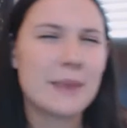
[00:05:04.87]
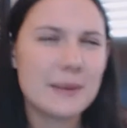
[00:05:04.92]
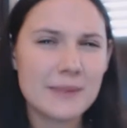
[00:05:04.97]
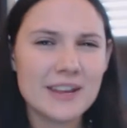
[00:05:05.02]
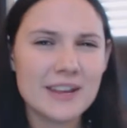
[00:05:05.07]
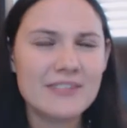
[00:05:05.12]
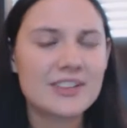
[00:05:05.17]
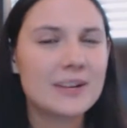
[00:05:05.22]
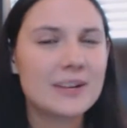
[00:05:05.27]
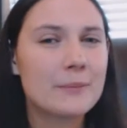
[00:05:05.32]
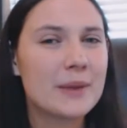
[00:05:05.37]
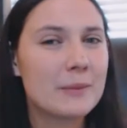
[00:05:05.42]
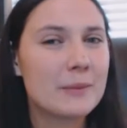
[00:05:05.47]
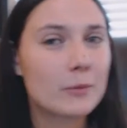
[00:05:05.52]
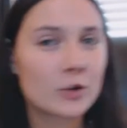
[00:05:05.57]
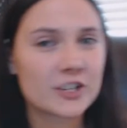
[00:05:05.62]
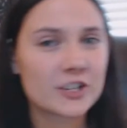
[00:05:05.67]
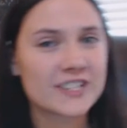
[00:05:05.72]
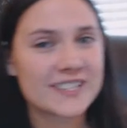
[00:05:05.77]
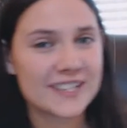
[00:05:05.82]
and maybe even a bit
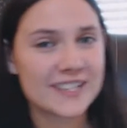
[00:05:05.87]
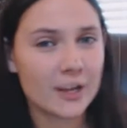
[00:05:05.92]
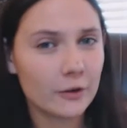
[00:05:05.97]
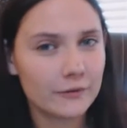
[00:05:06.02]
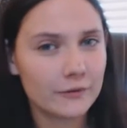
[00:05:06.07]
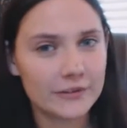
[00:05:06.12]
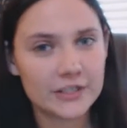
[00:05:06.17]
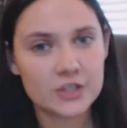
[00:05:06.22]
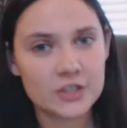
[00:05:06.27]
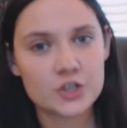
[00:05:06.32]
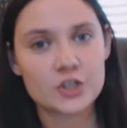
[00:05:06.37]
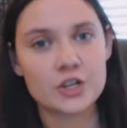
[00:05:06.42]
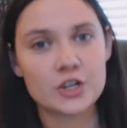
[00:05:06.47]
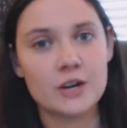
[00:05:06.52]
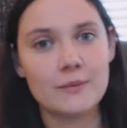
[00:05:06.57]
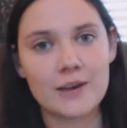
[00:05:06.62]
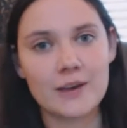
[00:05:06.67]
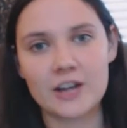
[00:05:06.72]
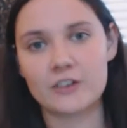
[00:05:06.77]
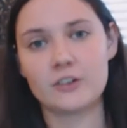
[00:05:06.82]
more selfish
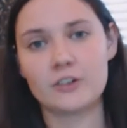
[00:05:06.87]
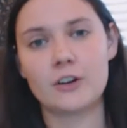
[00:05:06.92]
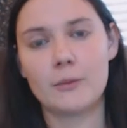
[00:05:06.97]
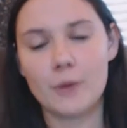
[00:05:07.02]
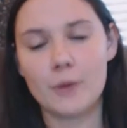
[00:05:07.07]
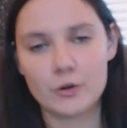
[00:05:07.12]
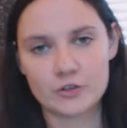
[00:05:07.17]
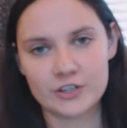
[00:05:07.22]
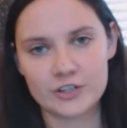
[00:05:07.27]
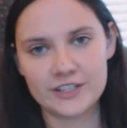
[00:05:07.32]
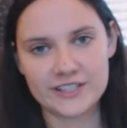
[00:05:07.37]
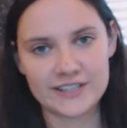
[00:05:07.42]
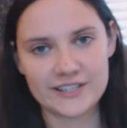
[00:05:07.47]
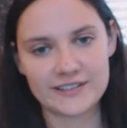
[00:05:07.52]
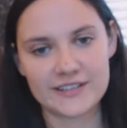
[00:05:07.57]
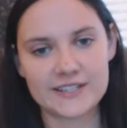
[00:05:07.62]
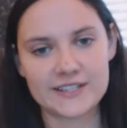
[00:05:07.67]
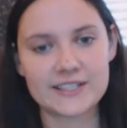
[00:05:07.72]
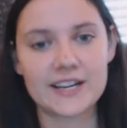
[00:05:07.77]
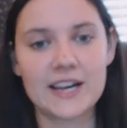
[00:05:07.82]
about your emotions
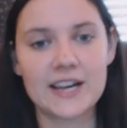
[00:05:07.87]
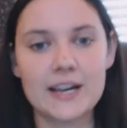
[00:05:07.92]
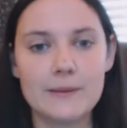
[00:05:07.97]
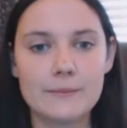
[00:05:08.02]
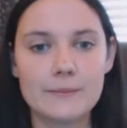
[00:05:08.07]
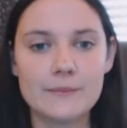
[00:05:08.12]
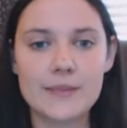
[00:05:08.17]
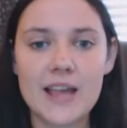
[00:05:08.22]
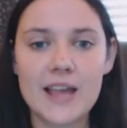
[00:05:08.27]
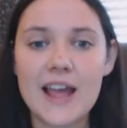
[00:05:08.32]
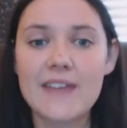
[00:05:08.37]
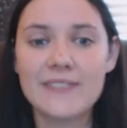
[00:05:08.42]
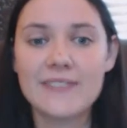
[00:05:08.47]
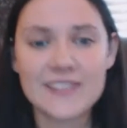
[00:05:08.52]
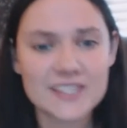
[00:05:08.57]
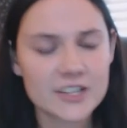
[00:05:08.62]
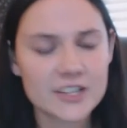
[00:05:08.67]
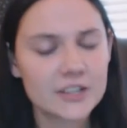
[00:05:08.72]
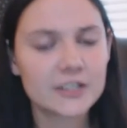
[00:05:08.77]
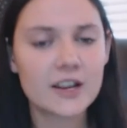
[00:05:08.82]
at this time and
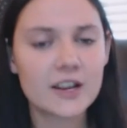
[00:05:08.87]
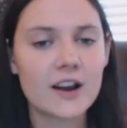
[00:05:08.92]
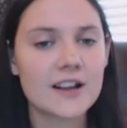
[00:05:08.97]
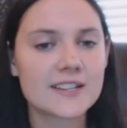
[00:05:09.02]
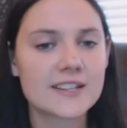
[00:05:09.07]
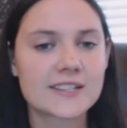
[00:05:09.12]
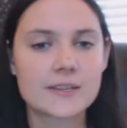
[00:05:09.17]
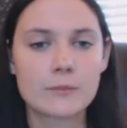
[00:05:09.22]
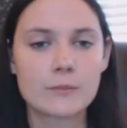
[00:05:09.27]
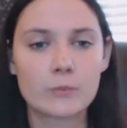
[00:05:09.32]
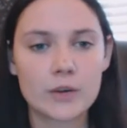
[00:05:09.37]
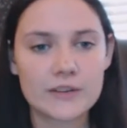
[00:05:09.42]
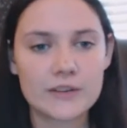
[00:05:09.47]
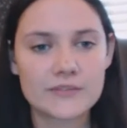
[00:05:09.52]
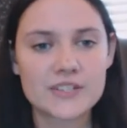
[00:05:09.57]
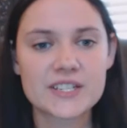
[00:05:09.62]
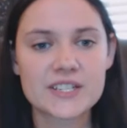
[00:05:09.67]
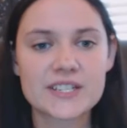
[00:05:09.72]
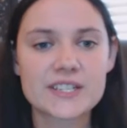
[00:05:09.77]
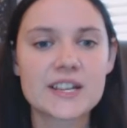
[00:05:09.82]
this could cause some
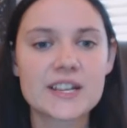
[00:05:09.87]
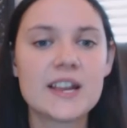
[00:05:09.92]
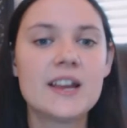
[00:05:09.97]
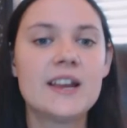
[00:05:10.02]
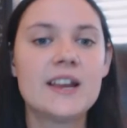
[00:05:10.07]
rifts